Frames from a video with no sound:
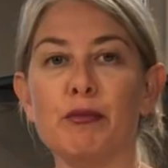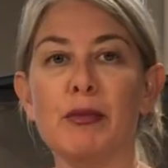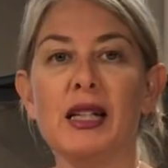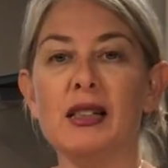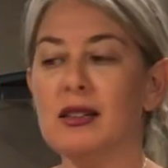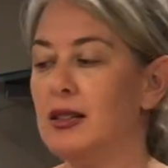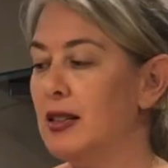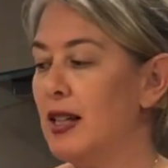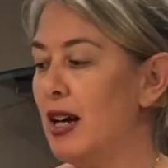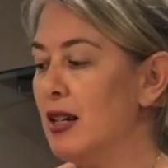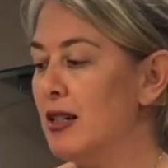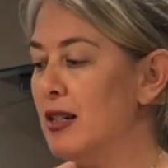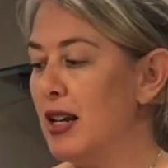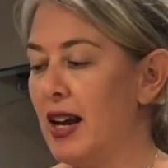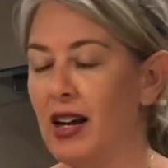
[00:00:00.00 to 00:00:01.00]
mince
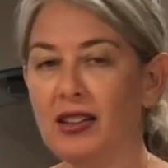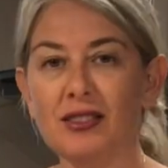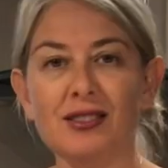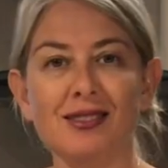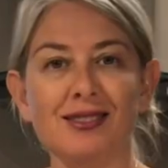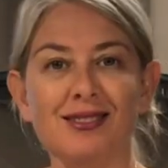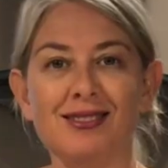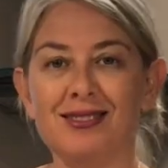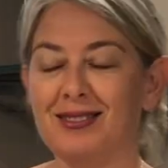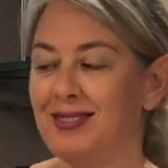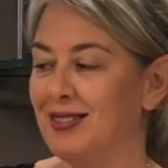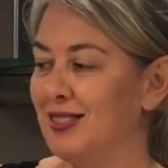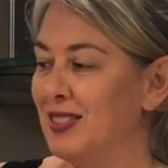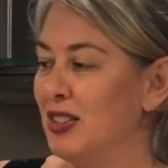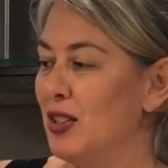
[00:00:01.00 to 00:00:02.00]
that down
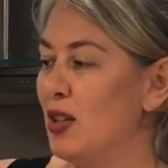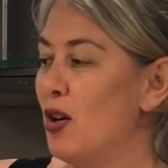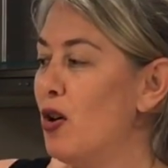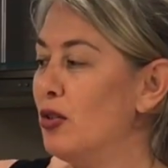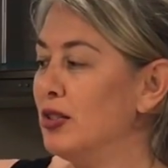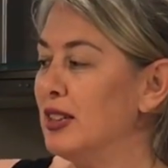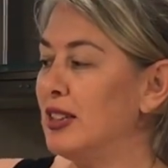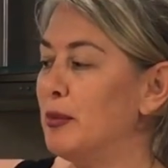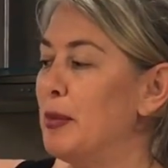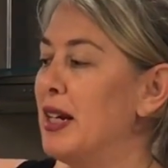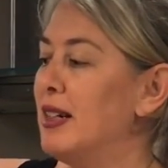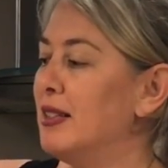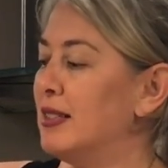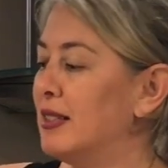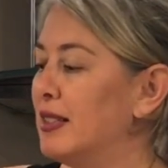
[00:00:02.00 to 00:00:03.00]
on
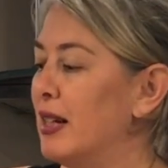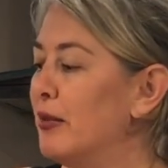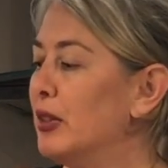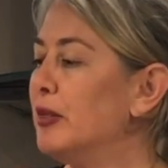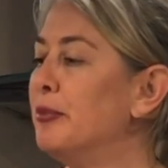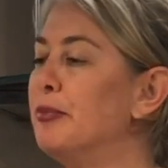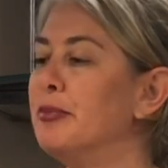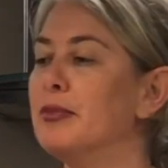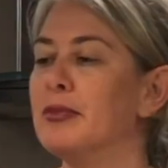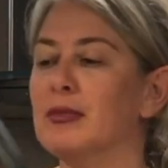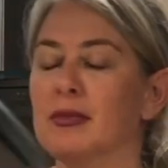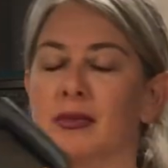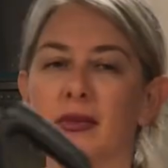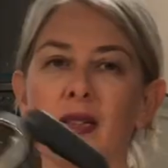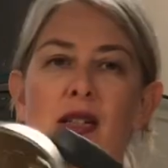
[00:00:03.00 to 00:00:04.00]
speed 7.
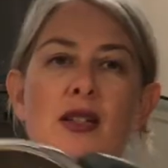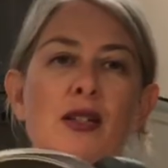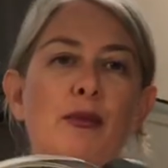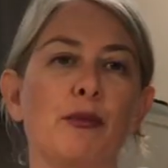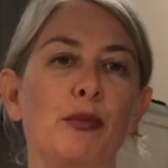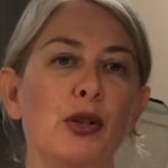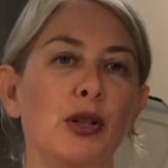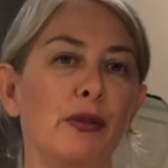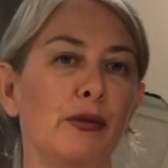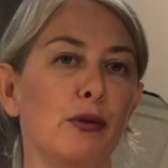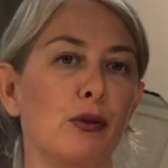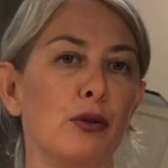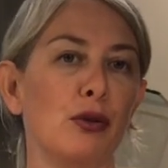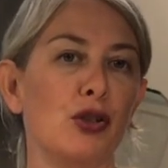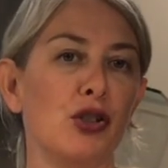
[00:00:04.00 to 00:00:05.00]

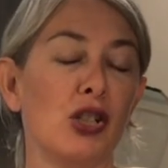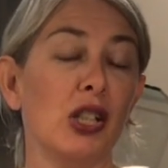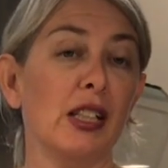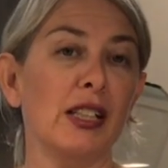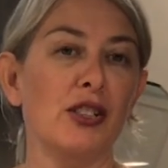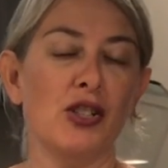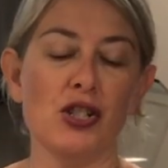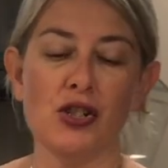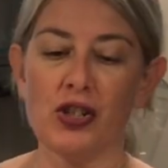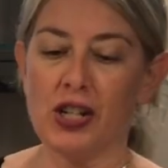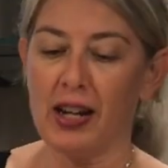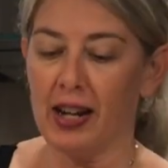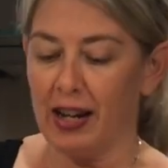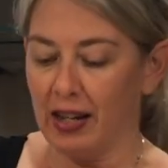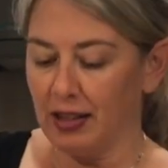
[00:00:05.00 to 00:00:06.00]
Beautiful chilli, ginger
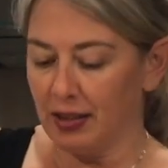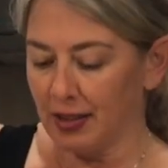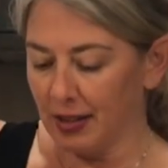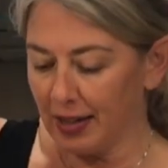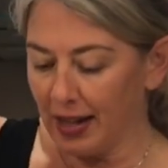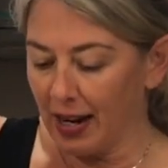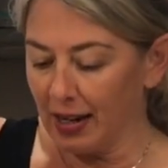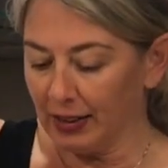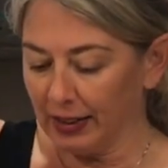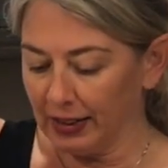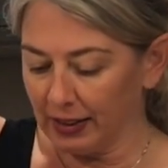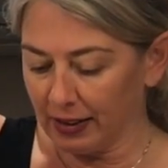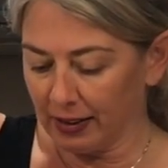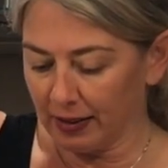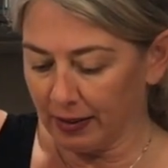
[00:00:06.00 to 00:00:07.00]
and garlic.